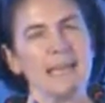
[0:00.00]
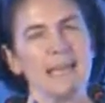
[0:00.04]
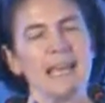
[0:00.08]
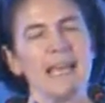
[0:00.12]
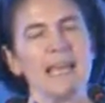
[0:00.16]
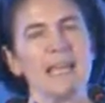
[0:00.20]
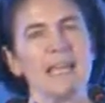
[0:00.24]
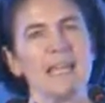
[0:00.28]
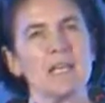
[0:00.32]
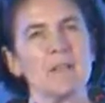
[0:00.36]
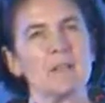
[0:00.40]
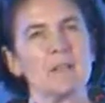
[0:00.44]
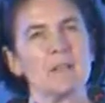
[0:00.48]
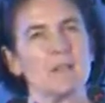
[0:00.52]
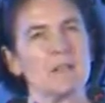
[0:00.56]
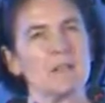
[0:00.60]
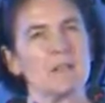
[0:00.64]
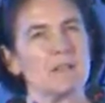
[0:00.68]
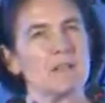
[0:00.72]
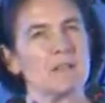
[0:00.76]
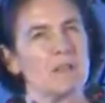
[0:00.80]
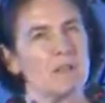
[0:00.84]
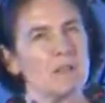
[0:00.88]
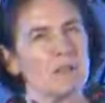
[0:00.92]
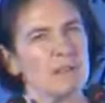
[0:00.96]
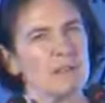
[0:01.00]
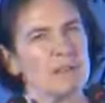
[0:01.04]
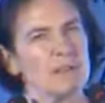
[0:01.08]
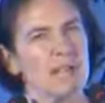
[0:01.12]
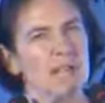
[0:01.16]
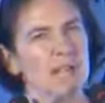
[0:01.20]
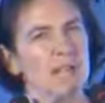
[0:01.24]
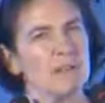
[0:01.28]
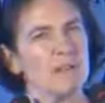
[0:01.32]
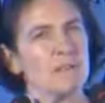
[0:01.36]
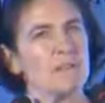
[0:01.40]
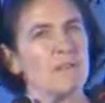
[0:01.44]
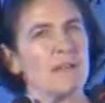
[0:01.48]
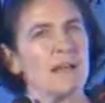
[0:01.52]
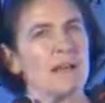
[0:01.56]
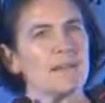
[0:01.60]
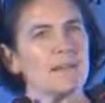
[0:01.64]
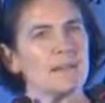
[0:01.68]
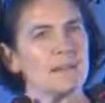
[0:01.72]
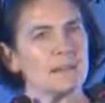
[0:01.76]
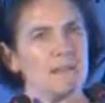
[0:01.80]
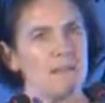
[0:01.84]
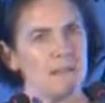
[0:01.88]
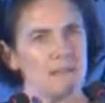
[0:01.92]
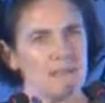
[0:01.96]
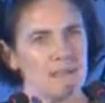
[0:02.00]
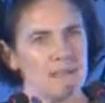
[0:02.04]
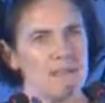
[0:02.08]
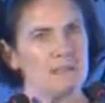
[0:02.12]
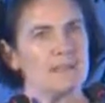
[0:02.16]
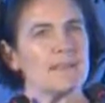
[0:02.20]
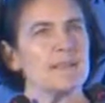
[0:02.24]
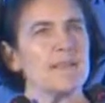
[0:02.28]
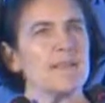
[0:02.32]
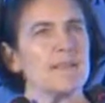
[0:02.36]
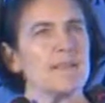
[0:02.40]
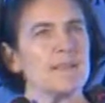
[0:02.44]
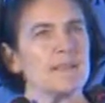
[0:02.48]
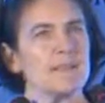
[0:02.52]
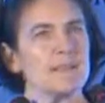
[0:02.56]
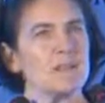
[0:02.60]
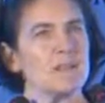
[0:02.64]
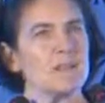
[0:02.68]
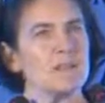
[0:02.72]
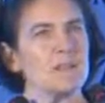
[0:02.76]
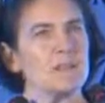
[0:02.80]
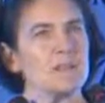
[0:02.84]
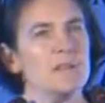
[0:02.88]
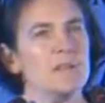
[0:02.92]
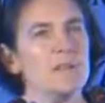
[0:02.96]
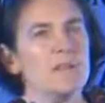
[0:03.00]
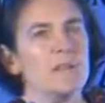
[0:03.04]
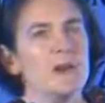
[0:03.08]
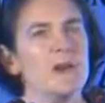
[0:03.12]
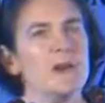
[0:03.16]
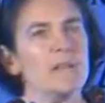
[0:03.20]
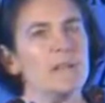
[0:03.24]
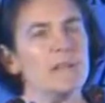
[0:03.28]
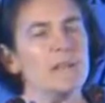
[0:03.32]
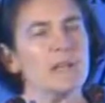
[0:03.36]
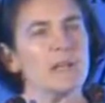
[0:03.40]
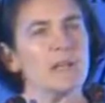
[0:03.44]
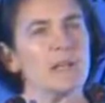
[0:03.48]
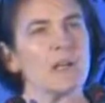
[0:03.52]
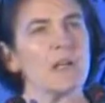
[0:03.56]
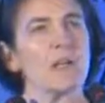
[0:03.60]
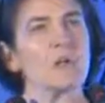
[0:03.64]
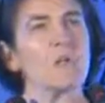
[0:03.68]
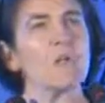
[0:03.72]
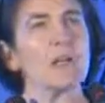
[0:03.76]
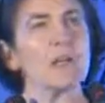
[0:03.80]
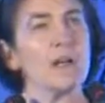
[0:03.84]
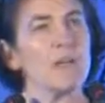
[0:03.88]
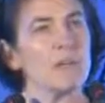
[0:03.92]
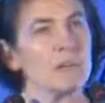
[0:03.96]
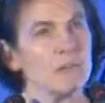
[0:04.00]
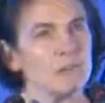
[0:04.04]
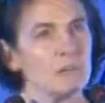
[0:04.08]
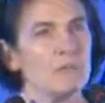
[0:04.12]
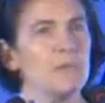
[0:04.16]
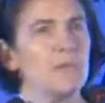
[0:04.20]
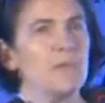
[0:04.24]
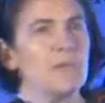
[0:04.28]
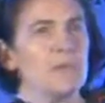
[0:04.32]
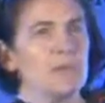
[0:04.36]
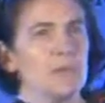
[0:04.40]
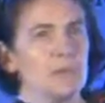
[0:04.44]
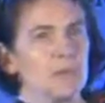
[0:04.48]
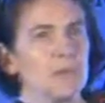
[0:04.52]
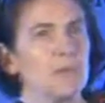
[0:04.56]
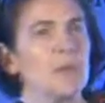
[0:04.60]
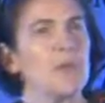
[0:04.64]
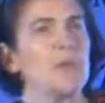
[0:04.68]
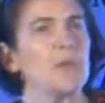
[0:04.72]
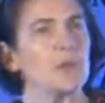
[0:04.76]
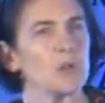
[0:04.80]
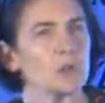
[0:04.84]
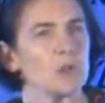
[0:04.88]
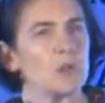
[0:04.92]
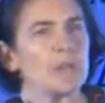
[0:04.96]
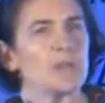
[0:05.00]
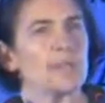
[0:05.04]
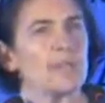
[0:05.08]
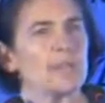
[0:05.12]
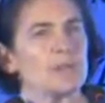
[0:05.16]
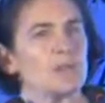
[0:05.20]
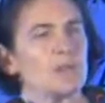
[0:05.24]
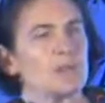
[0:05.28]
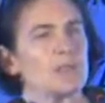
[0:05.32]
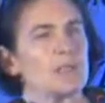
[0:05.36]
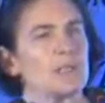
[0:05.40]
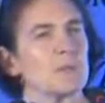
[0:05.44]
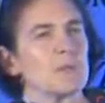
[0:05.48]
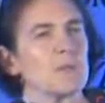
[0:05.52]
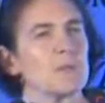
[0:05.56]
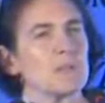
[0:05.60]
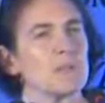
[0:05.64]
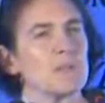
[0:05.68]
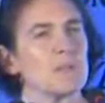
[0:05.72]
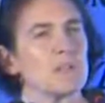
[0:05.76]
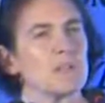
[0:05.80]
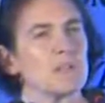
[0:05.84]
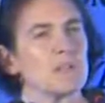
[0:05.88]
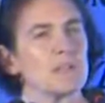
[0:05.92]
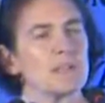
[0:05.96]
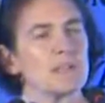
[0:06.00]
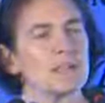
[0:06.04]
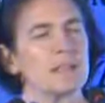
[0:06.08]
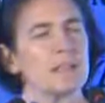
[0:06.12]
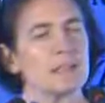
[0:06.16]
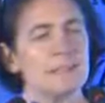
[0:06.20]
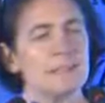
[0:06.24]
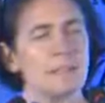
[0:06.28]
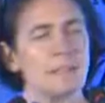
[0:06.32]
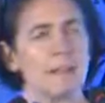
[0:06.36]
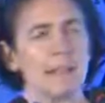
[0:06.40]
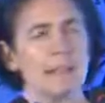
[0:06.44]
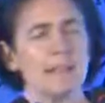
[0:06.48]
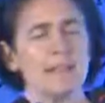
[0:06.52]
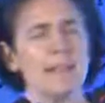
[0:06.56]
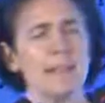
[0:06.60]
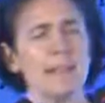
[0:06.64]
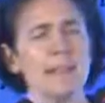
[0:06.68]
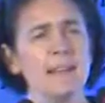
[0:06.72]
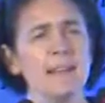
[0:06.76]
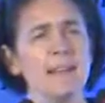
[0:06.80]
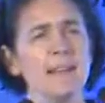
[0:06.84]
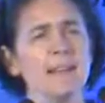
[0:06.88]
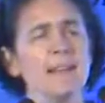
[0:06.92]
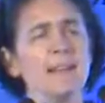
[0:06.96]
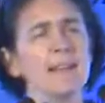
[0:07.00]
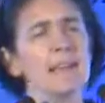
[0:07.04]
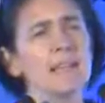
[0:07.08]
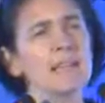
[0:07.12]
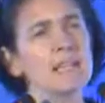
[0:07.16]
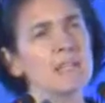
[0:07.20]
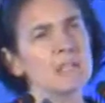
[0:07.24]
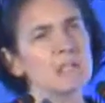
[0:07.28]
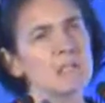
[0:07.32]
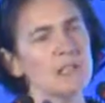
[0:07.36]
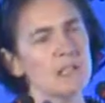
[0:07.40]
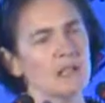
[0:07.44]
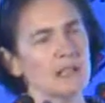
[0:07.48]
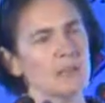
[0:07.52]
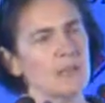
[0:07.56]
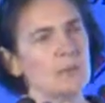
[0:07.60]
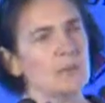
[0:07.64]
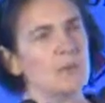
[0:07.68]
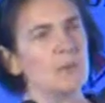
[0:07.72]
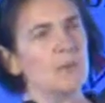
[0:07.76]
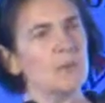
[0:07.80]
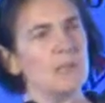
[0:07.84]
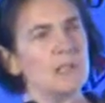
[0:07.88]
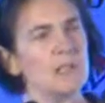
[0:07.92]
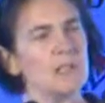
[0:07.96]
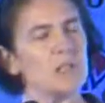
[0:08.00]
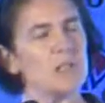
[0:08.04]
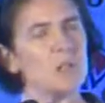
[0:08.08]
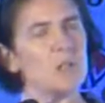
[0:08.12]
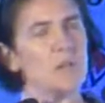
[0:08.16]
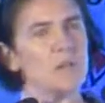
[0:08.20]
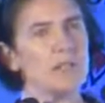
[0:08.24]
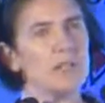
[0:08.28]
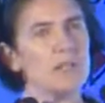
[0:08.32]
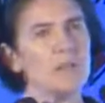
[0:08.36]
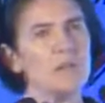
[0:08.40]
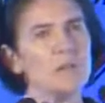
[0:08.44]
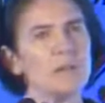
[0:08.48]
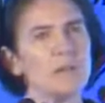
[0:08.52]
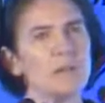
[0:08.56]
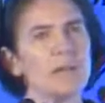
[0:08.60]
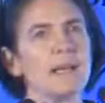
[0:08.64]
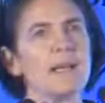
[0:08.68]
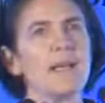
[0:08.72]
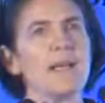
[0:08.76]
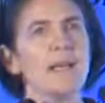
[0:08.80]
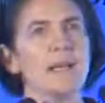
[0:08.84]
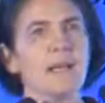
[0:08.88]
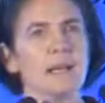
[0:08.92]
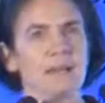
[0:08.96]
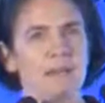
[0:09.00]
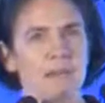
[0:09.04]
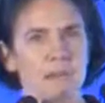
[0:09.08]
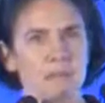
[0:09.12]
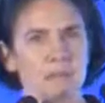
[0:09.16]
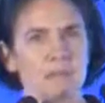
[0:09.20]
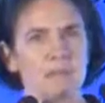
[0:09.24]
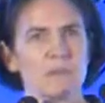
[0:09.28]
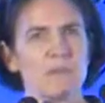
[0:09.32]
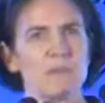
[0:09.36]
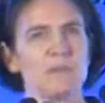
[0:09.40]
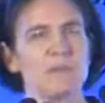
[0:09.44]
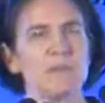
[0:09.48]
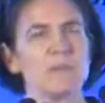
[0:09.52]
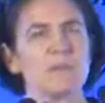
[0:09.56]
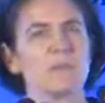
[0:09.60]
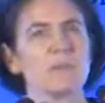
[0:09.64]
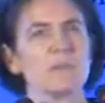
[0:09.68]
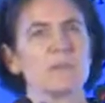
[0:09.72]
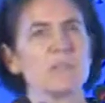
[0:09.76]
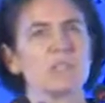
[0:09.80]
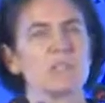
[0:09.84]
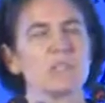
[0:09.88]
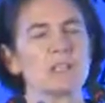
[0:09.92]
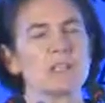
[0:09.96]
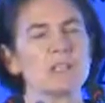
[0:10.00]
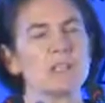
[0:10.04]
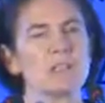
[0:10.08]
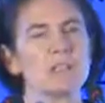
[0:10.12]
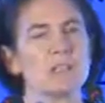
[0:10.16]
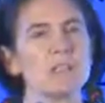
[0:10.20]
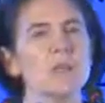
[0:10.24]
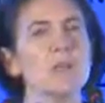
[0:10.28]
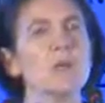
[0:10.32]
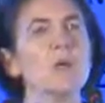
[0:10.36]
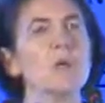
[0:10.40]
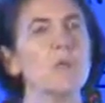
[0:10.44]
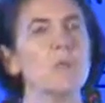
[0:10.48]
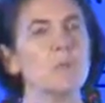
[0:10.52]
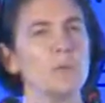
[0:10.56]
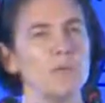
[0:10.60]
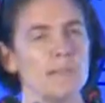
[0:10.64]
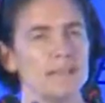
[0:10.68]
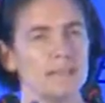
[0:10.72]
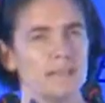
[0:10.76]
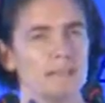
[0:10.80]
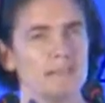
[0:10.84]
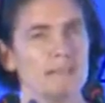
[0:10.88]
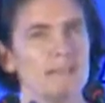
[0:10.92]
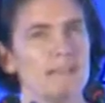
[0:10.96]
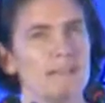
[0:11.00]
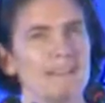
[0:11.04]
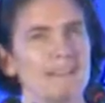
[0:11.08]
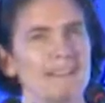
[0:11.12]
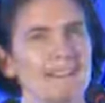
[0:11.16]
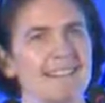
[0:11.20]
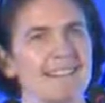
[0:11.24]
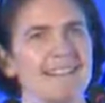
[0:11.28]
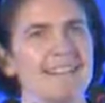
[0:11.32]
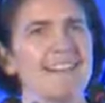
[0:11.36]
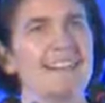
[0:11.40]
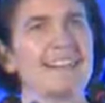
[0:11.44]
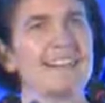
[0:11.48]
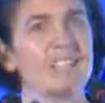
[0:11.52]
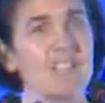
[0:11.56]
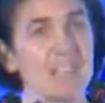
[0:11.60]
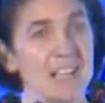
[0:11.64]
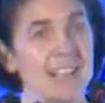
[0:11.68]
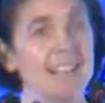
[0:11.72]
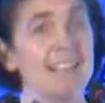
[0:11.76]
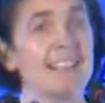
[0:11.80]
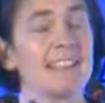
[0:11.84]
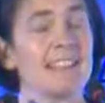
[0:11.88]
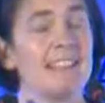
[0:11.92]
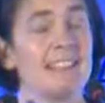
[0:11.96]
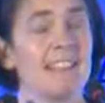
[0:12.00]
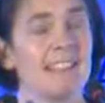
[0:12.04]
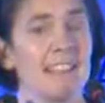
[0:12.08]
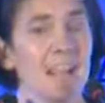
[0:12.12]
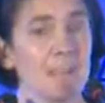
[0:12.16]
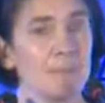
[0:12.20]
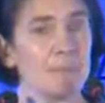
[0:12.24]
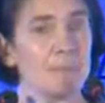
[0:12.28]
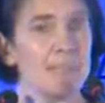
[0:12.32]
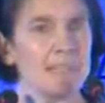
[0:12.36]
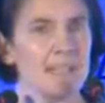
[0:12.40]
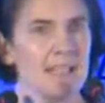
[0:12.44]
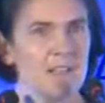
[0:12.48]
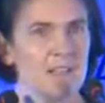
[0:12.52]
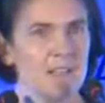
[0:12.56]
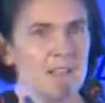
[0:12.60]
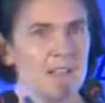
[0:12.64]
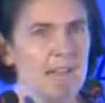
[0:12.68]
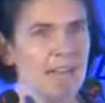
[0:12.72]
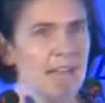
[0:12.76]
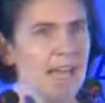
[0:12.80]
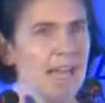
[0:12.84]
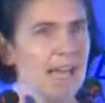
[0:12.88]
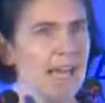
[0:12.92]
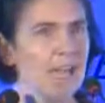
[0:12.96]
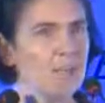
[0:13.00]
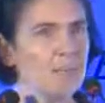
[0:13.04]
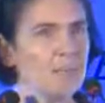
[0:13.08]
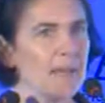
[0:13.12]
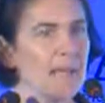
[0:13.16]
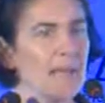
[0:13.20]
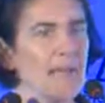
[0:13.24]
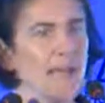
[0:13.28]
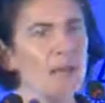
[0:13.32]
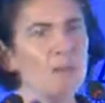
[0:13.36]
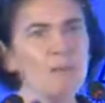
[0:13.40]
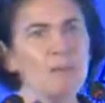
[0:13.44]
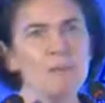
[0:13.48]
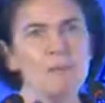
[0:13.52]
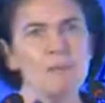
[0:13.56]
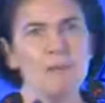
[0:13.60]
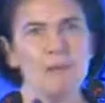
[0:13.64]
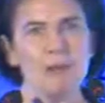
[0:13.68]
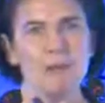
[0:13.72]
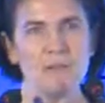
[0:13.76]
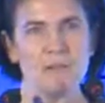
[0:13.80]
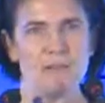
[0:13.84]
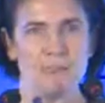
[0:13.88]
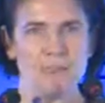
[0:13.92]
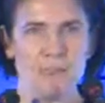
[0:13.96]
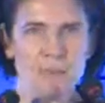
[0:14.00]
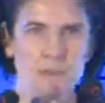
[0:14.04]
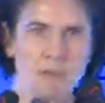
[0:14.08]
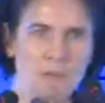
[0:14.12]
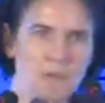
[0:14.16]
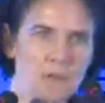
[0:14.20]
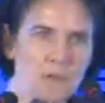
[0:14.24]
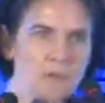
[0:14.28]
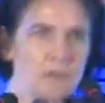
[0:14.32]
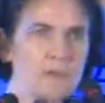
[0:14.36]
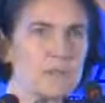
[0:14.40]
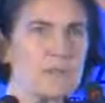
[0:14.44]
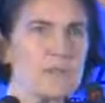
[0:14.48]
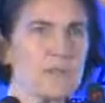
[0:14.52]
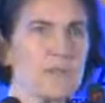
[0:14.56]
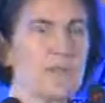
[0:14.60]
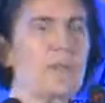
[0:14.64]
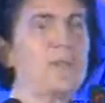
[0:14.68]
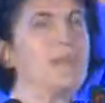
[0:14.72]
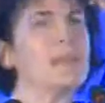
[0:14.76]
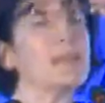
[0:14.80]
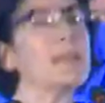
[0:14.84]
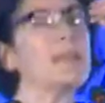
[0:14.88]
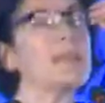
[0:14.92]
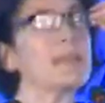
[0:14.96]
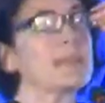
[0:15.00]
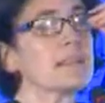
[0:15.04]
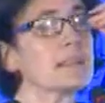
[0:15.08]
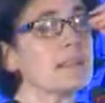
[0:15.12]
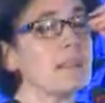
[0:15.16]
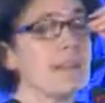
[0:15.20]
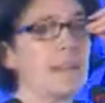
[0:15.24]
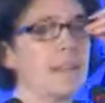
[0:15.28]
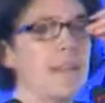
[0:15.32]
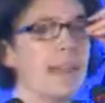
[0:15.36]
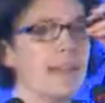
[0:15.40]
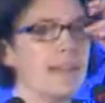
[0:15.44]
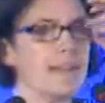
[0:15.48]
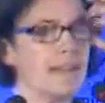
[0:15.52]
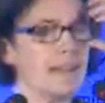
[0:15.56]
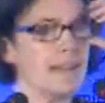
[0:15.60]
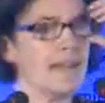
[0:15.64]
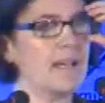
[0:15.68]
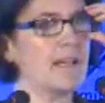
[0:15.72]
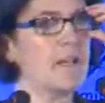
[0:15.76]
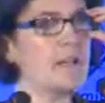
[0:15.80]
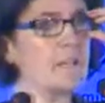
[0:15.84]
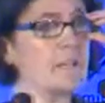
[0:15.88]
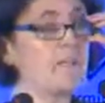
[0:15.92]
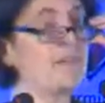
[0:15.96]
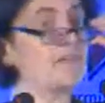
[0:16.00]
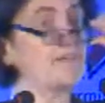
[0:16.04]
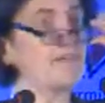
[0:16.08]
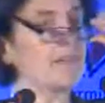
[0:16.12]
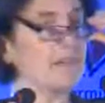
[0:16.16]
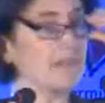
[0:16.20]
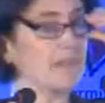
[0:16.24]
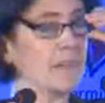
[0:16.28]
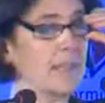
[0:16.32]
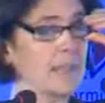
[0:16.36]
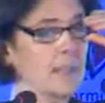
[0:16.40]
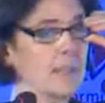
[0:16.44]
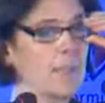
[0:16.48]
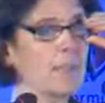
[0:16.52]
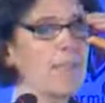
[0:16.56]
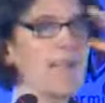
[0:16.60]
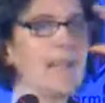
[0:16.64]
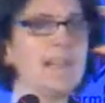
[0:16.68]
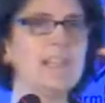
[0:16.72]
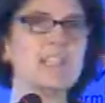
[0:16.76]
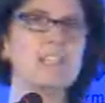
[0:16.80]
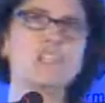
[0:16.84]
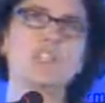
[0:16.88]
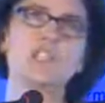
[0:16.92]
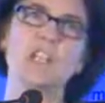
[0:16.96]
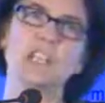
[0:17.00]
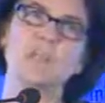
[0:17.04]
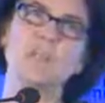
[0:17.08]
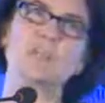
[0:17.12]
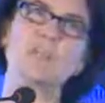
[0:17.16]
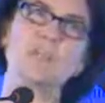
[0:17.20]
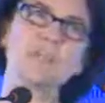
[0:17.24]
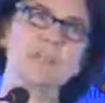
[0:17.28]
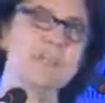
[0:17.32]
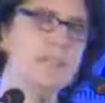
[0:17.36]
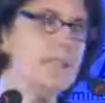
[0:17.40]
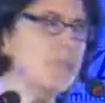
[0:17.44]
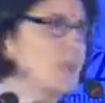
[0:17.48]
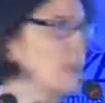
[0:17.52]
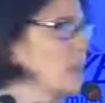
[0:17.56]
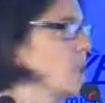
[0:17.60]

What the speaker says: And it first looked at the fact that there is a cluster evolving around the future, around urbanized transportation. And then in 2012, at the University of Michigan, we did a check-in and an update on that. And we found a number of different things that applied generally and